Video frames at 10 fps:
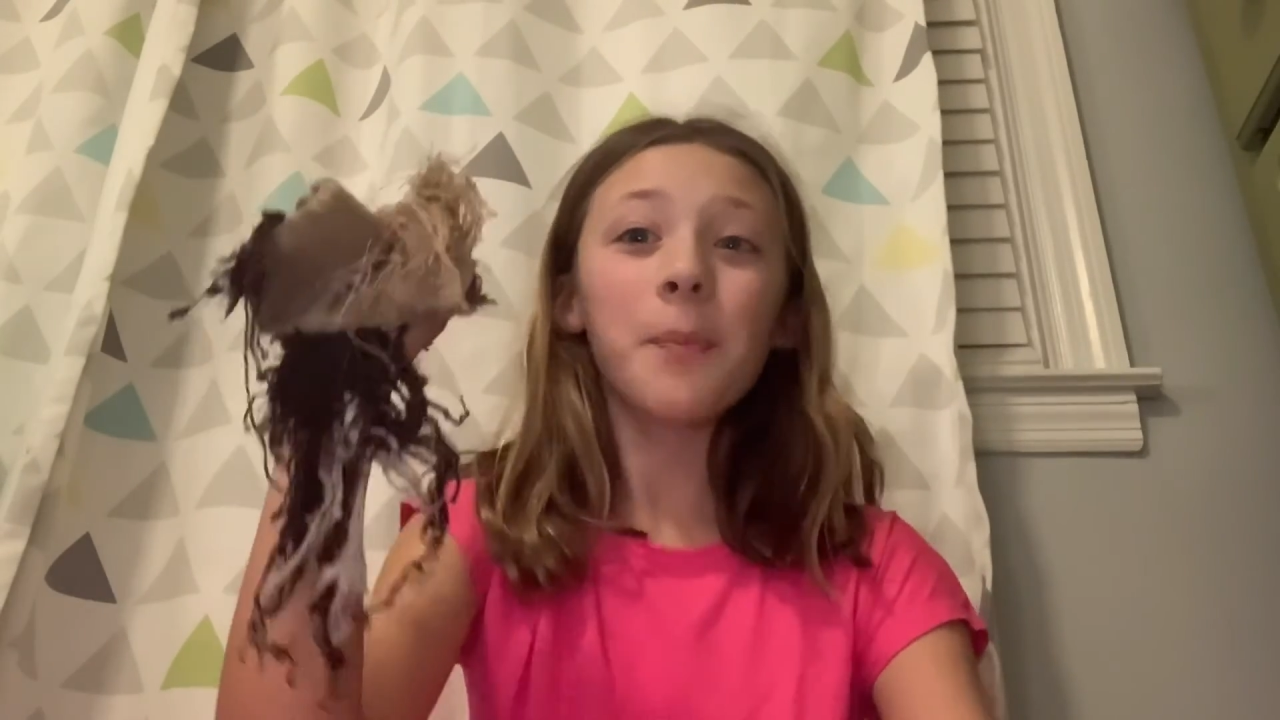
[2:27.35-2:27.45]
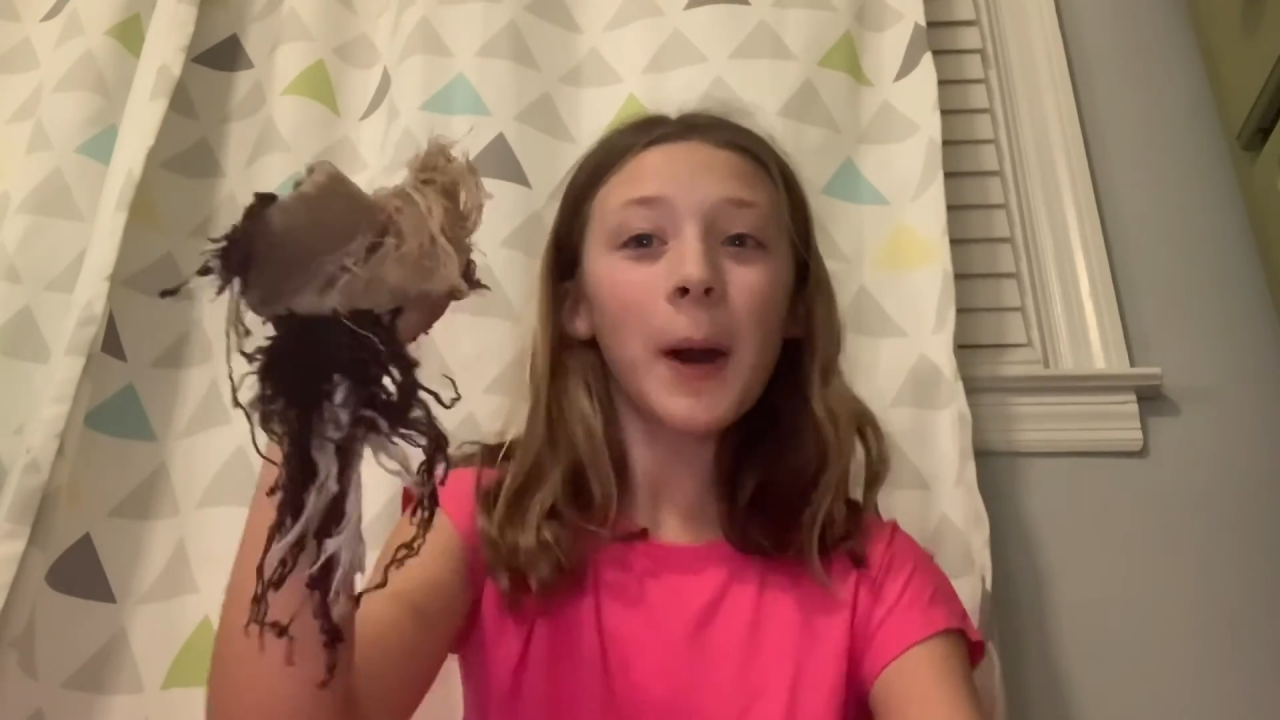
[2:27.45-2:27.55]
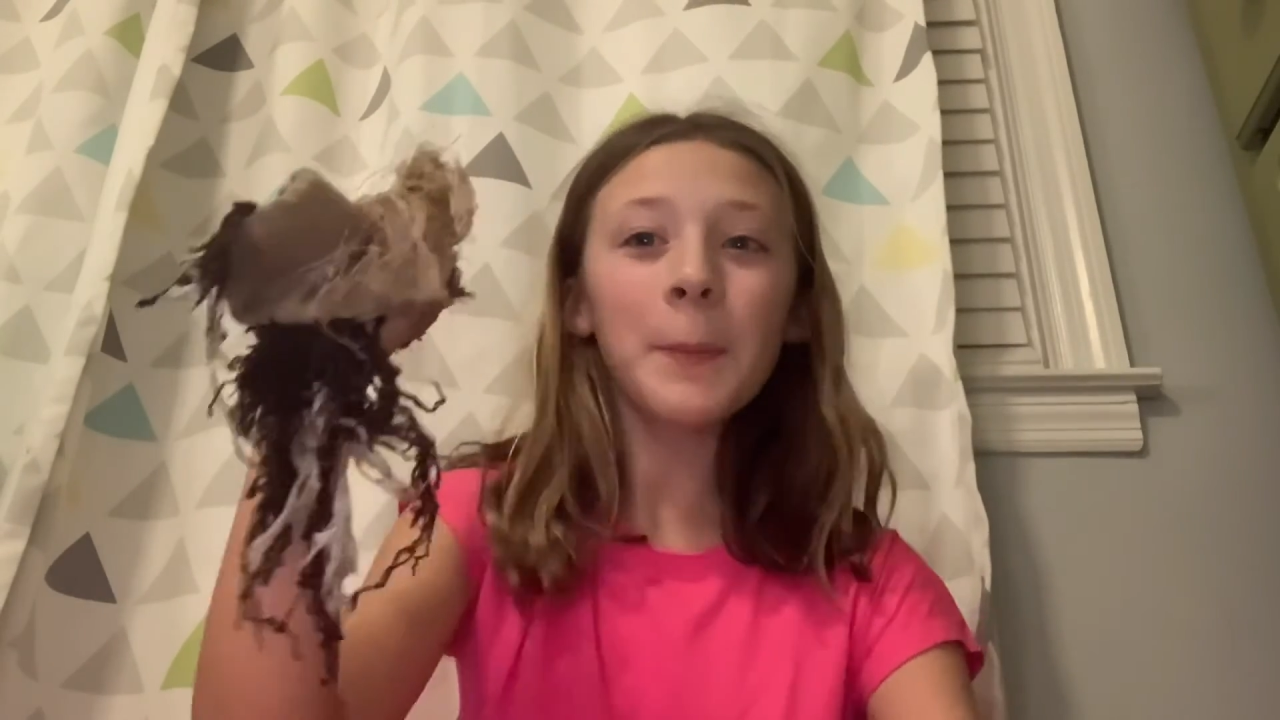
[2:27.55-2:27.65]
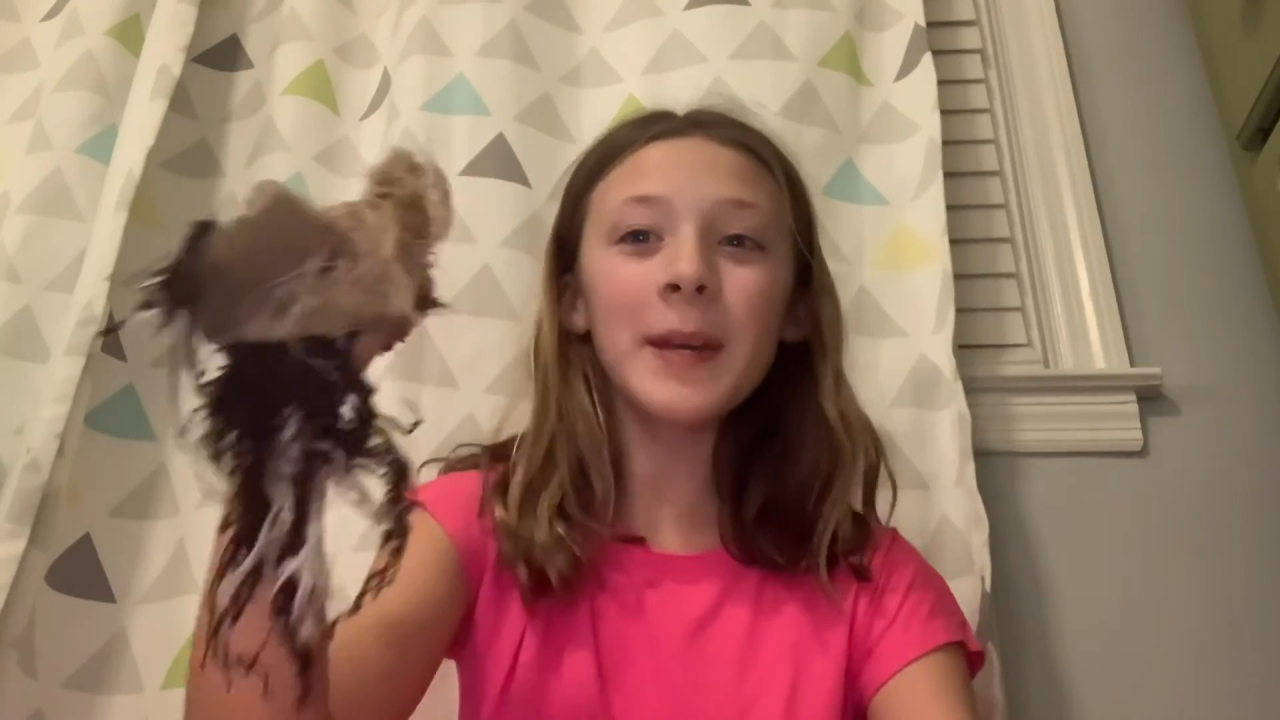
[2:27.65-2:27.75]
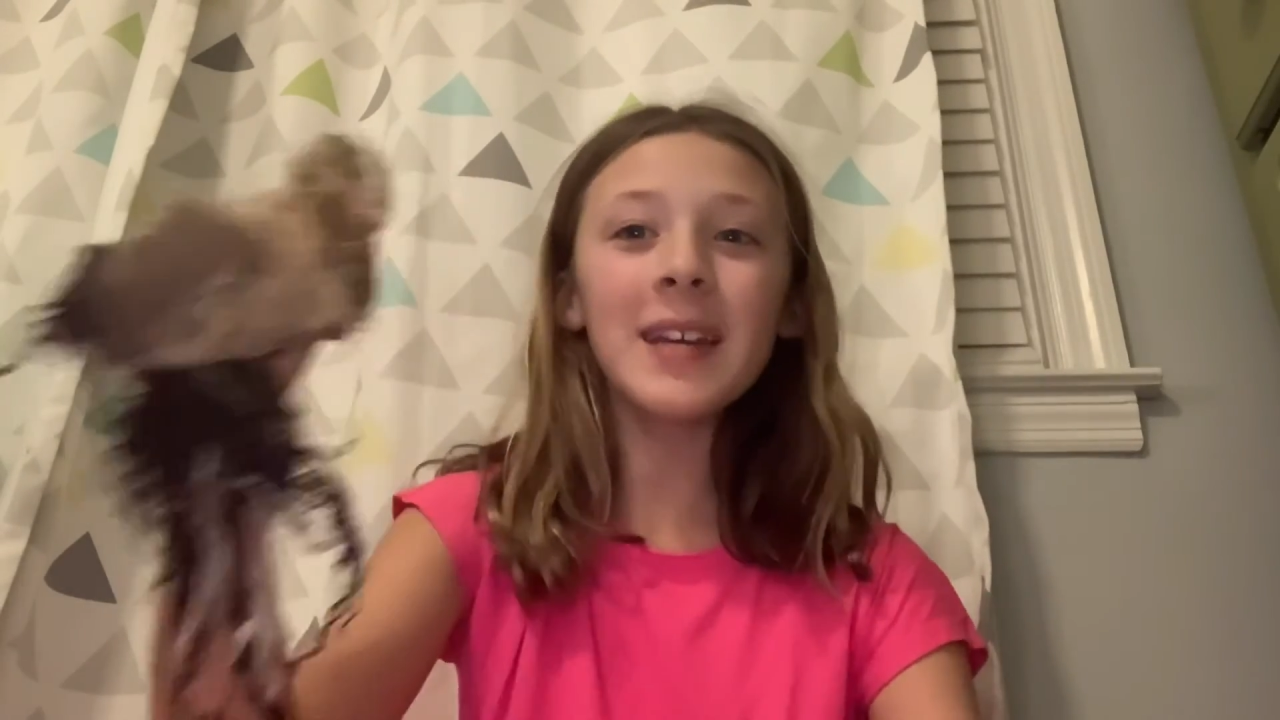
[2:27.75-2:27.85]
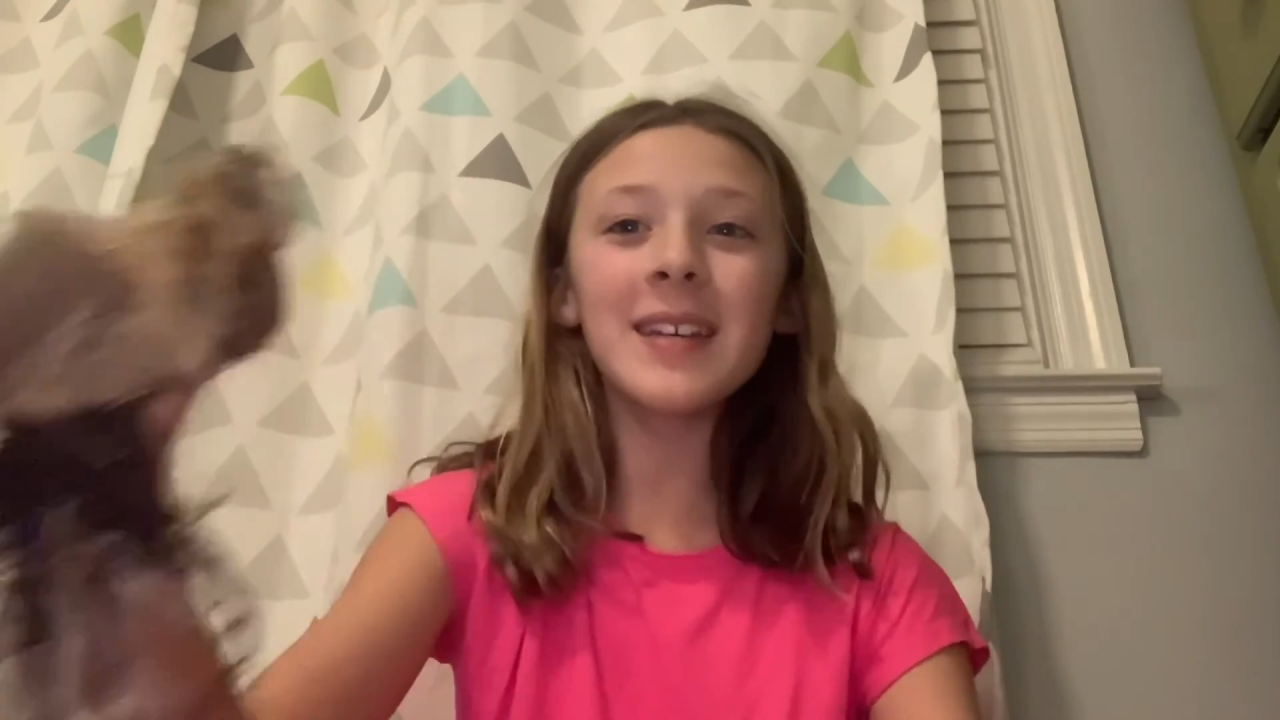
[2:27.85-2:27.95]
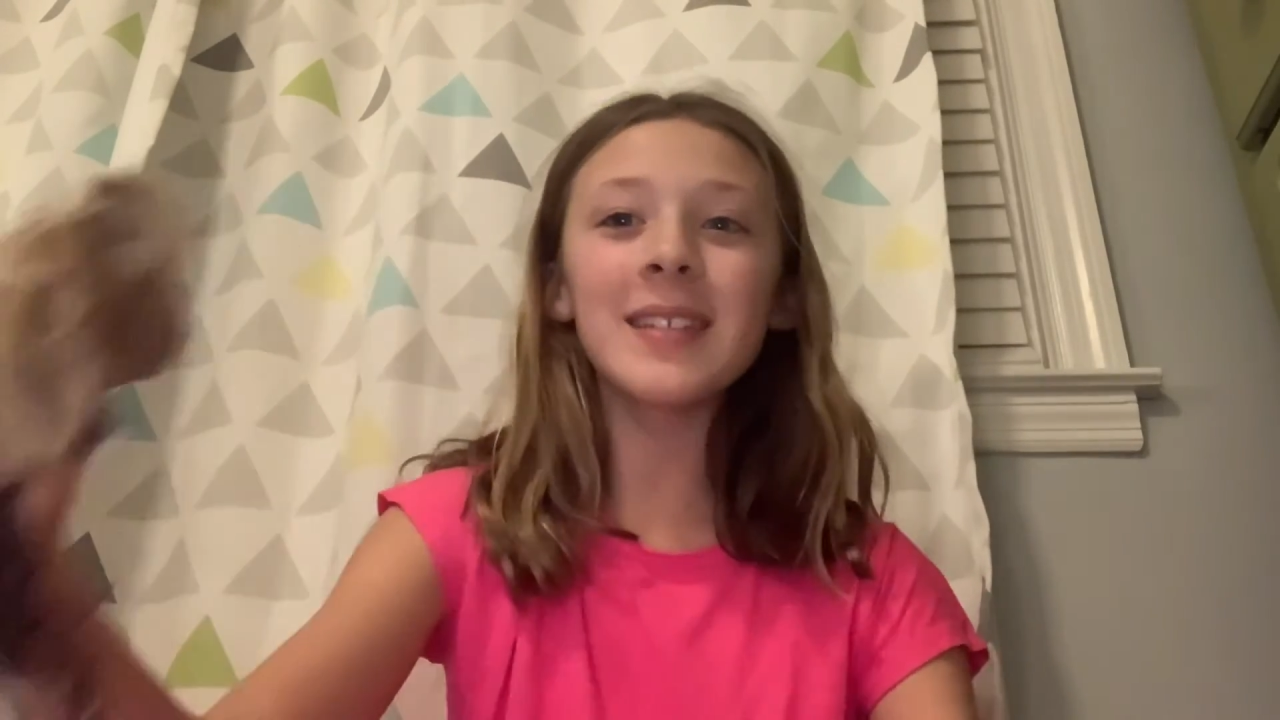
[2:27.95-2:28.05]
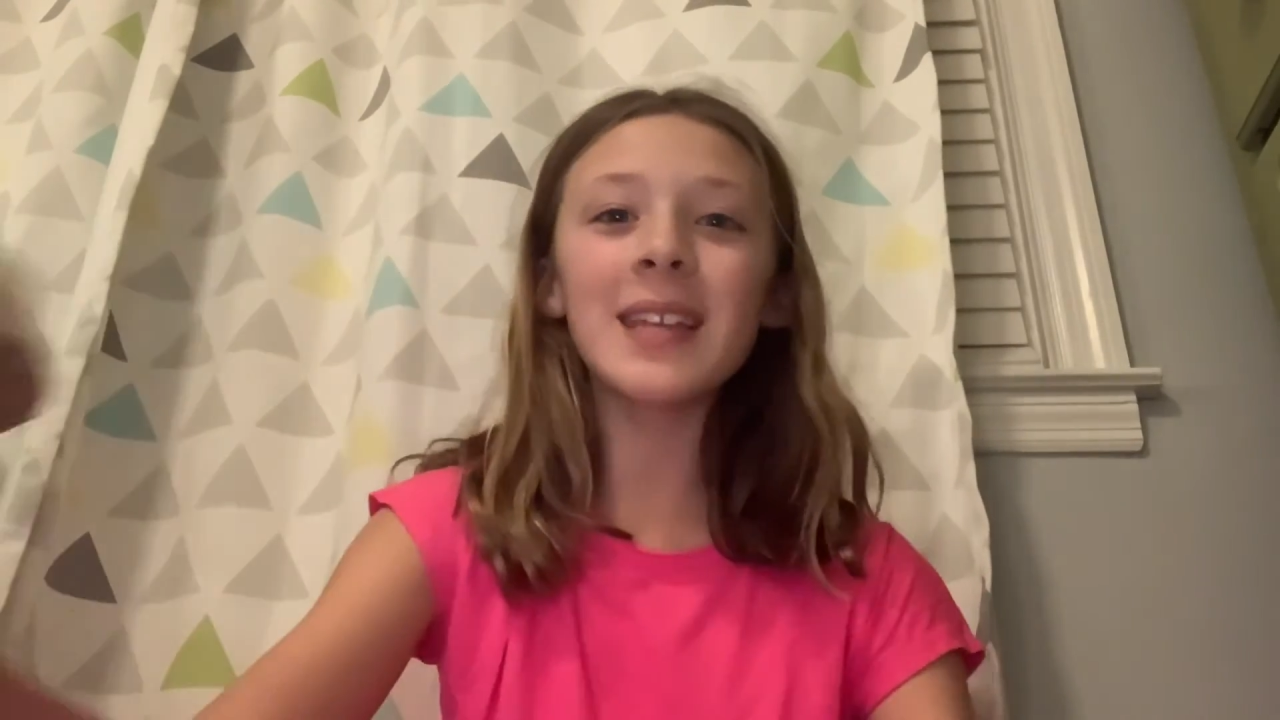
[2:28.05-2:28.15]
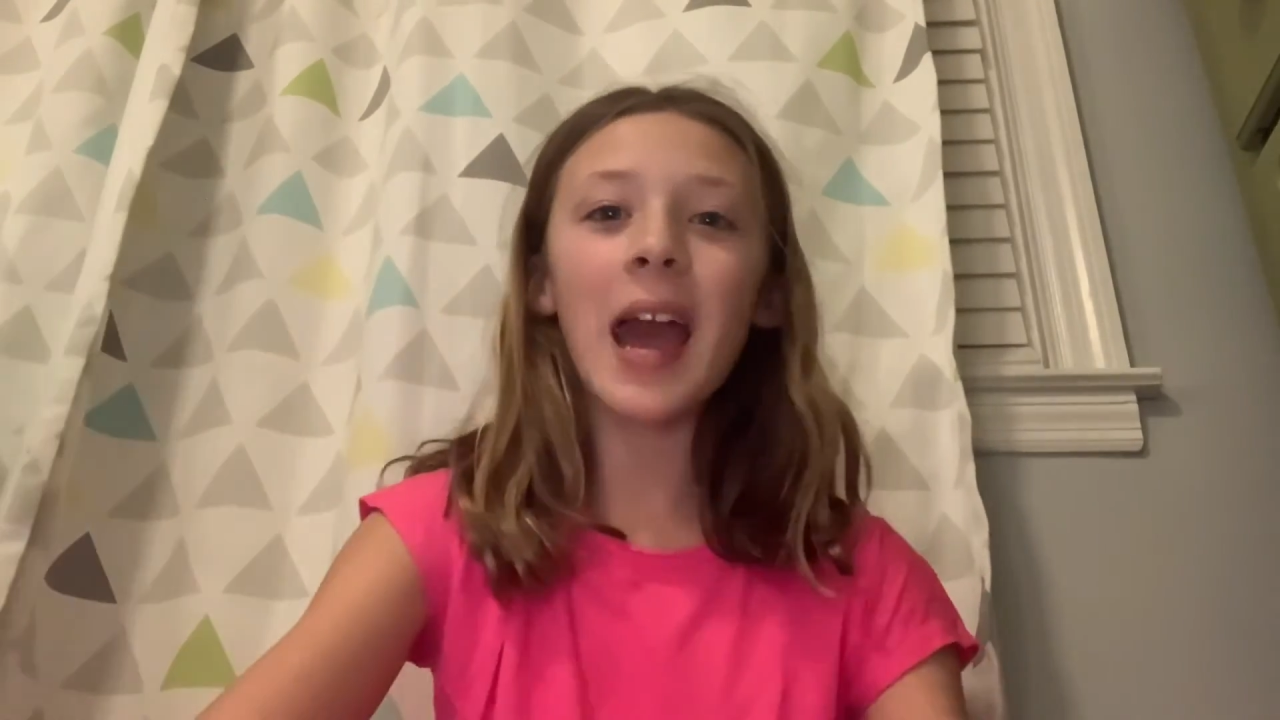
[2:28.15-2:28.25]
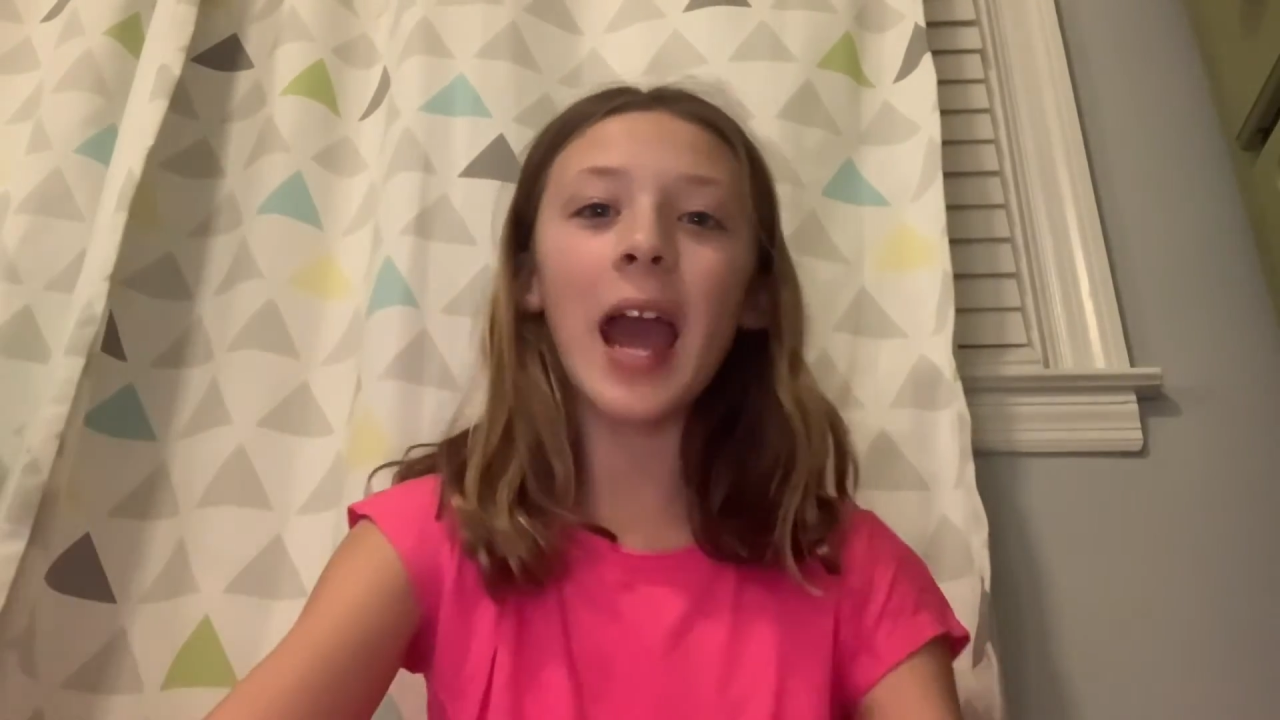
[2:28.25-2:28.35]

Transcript: puppies,